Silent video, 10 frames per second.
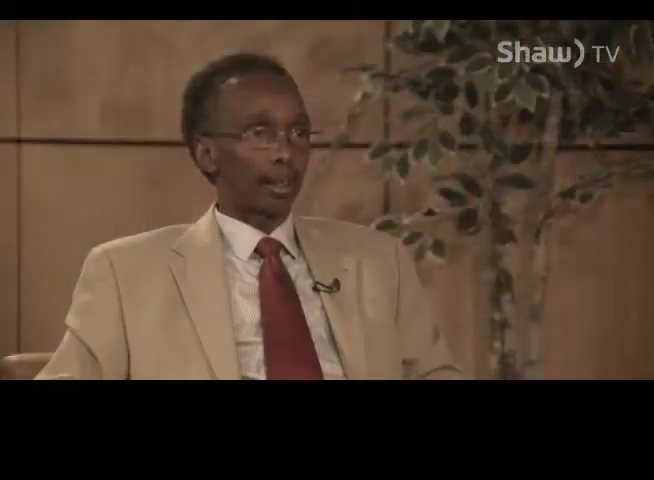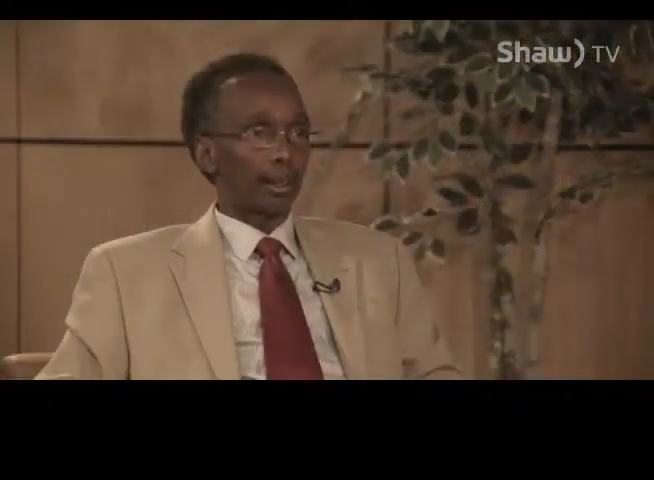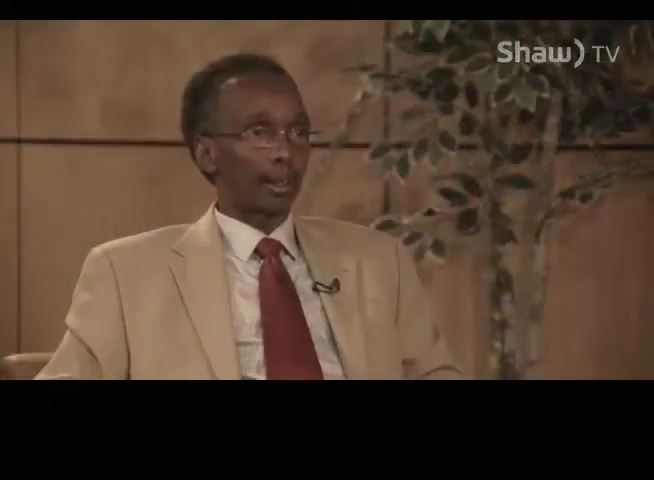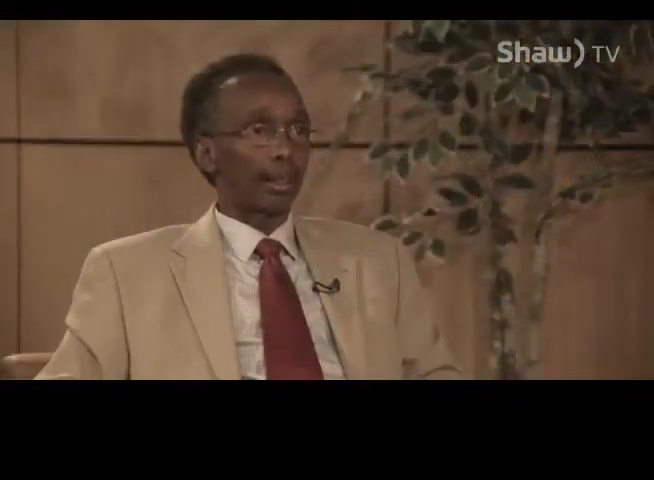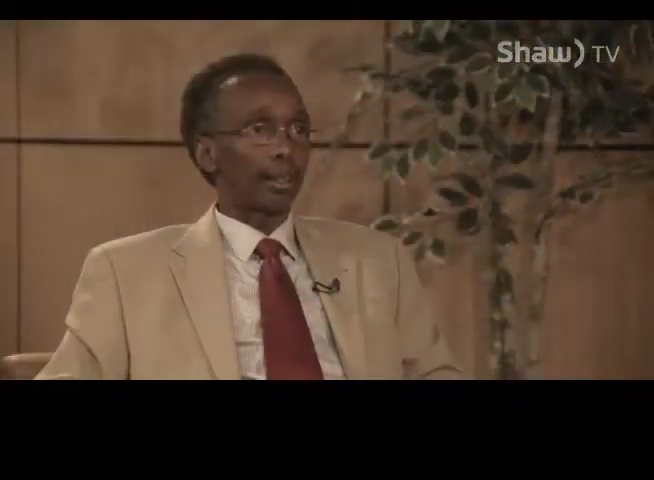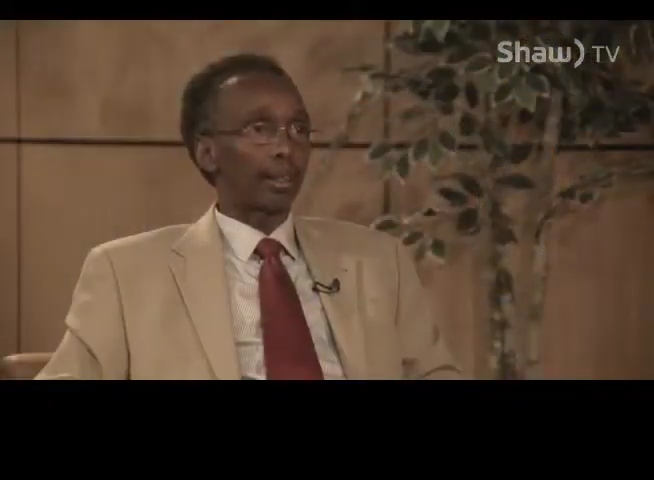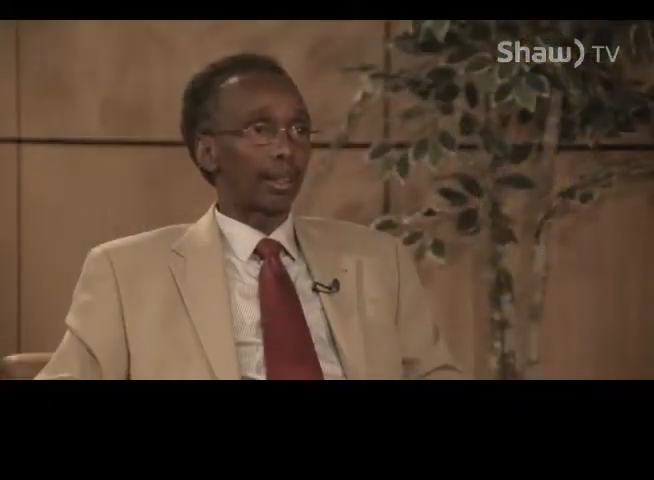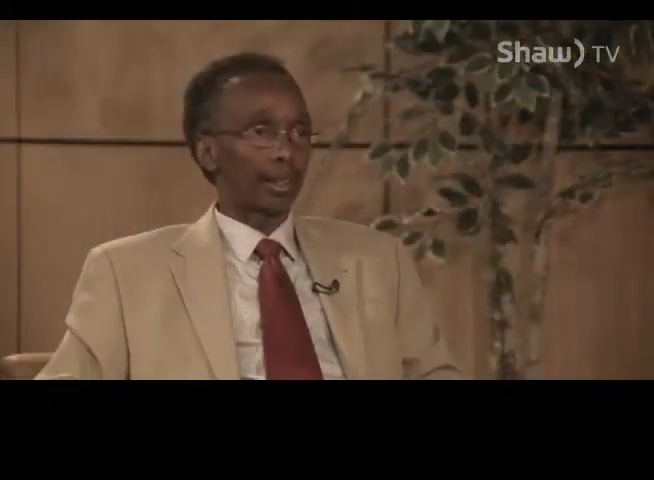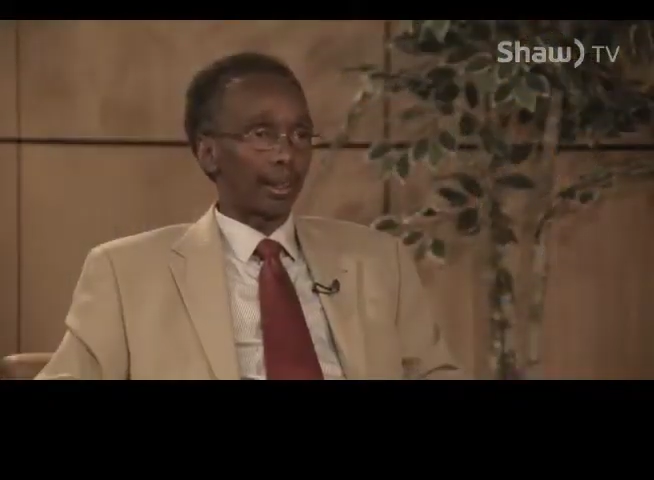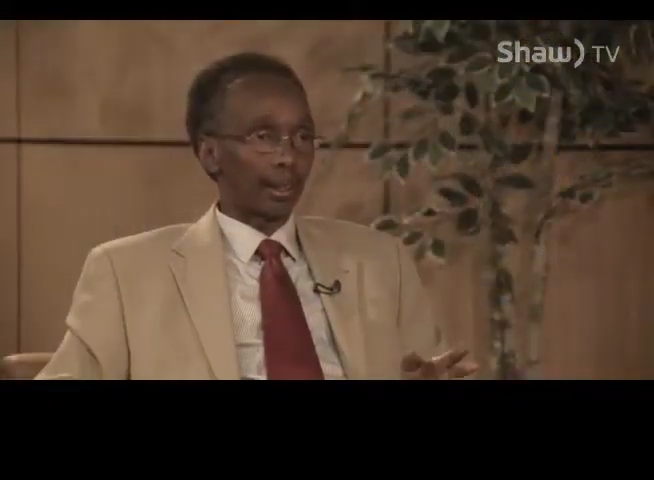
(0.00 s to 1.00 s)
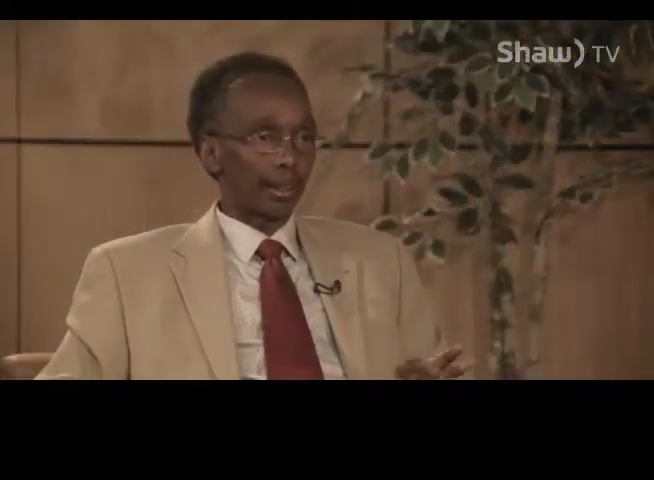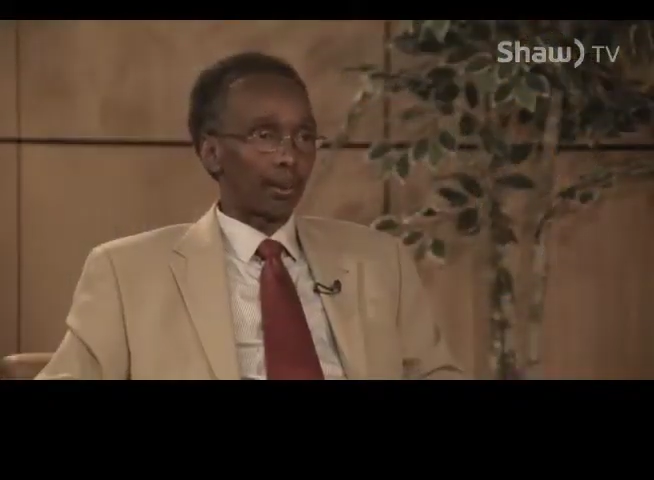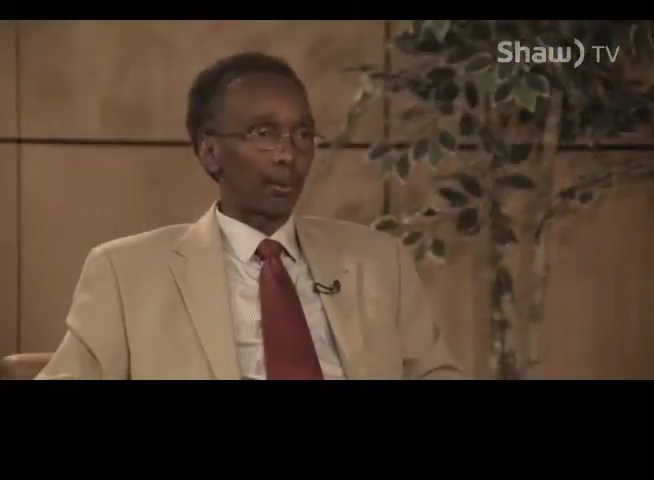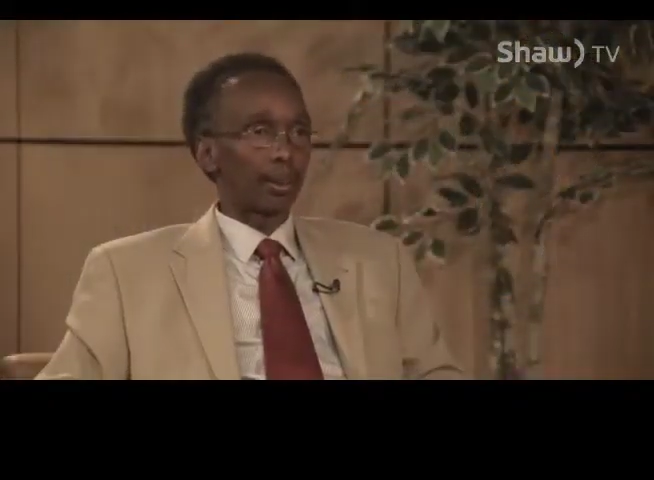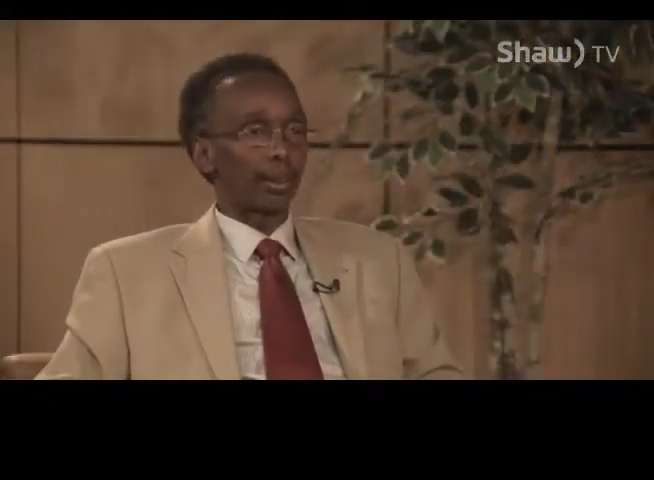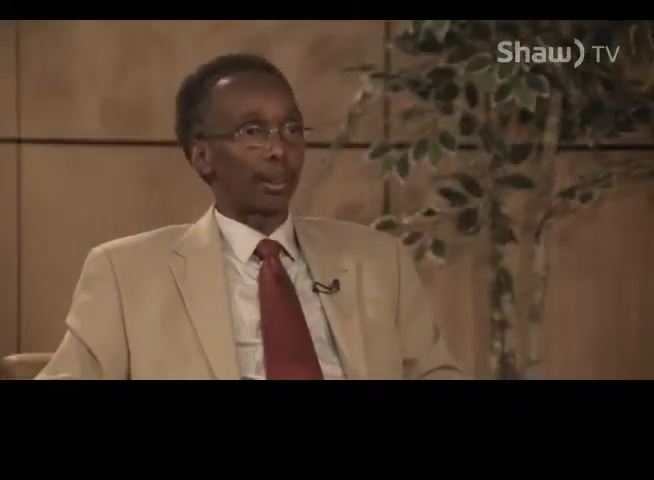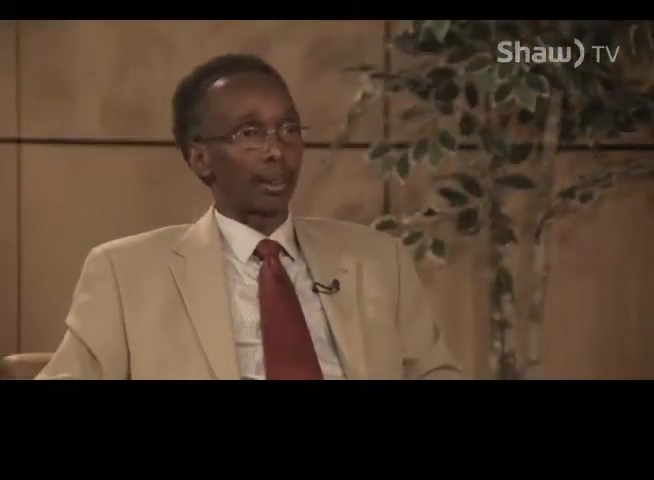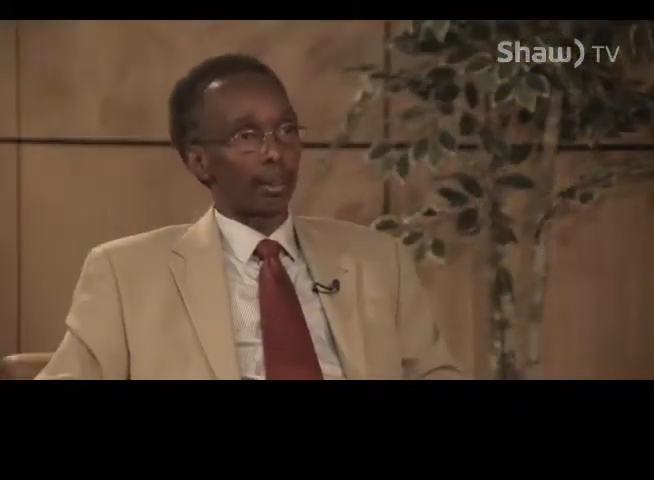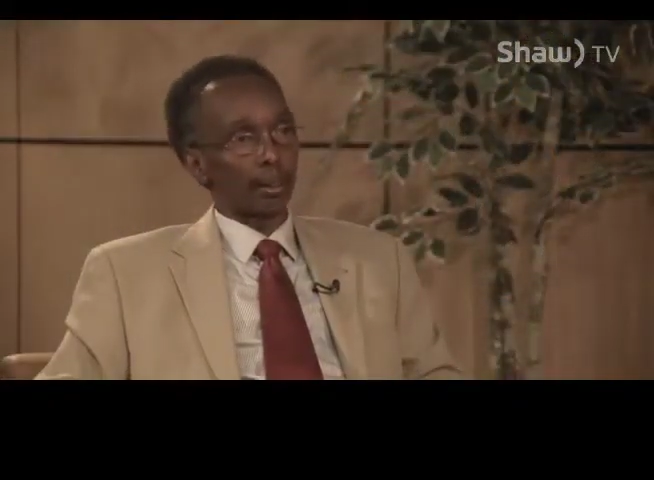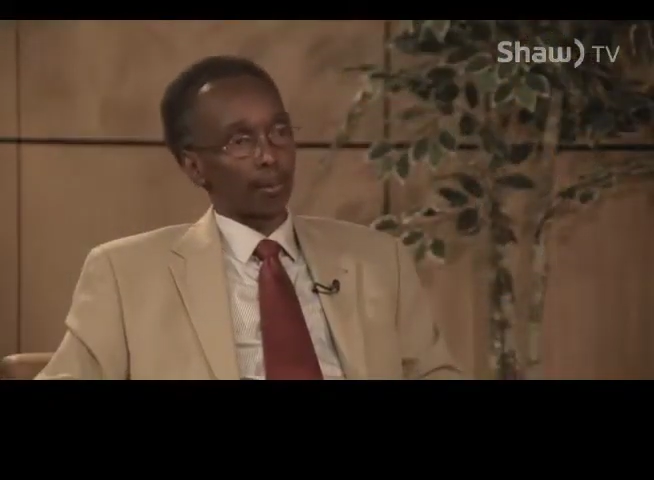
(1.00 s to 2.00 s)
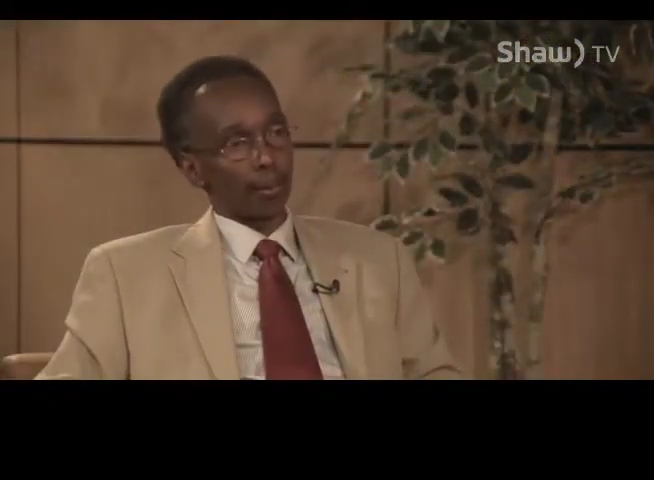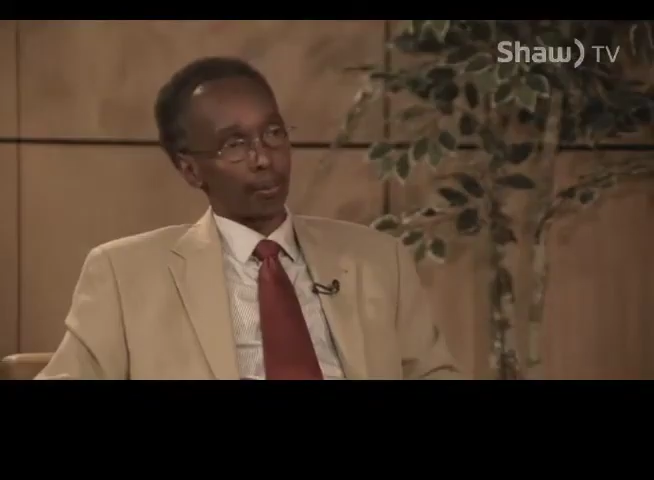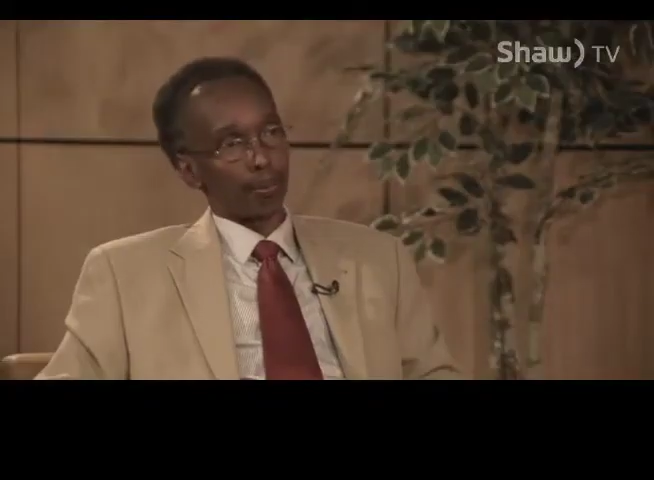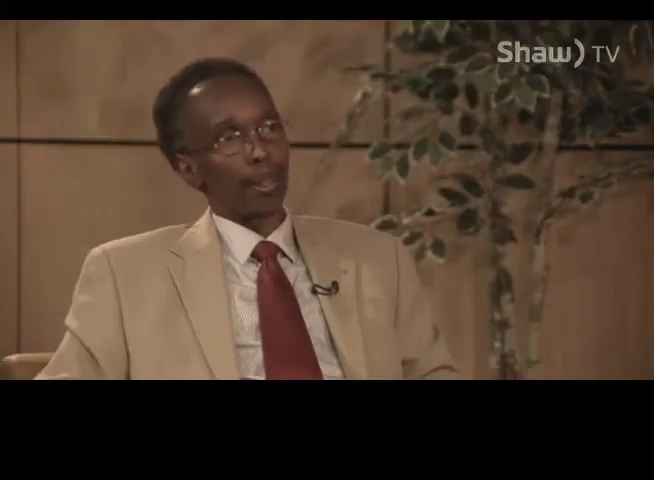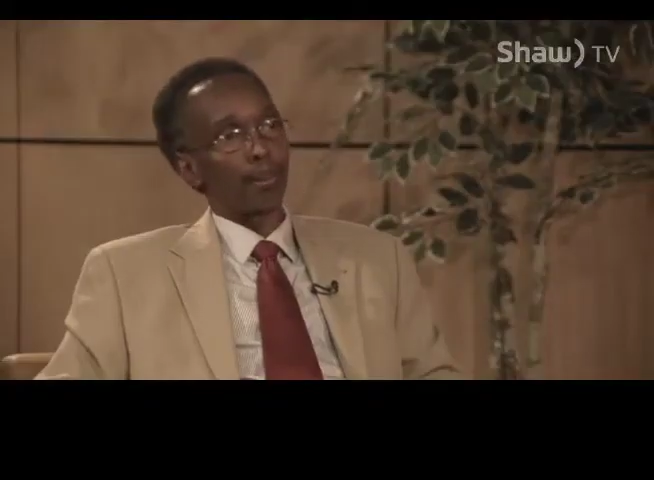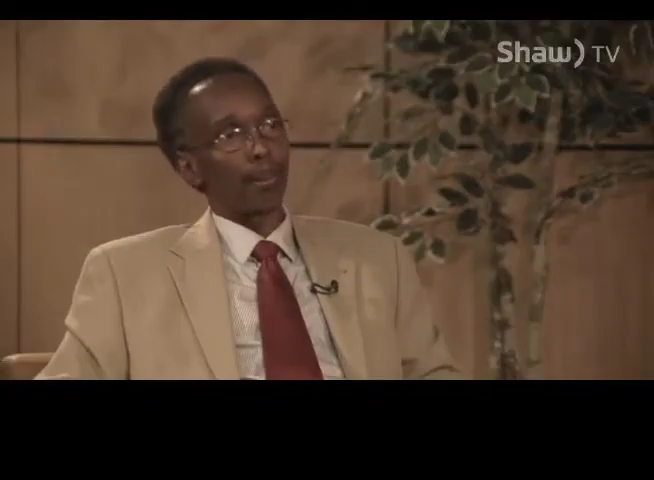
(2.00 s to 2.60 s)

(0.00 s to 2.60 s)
great. I think what Barry